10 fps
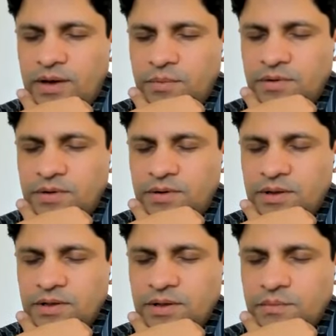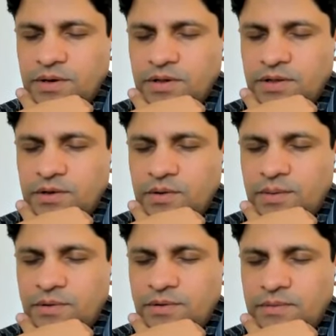to happen and that birthing to
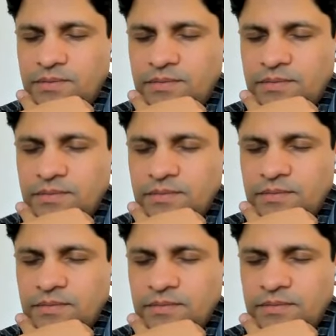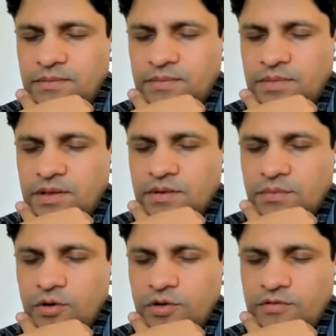happen. And
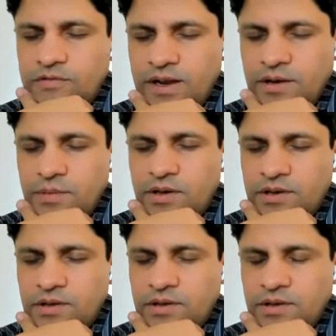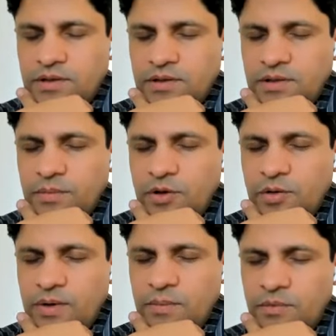the more you welcome it, the
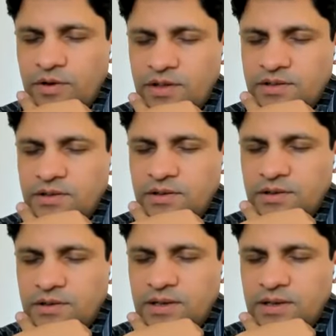more you embrace it,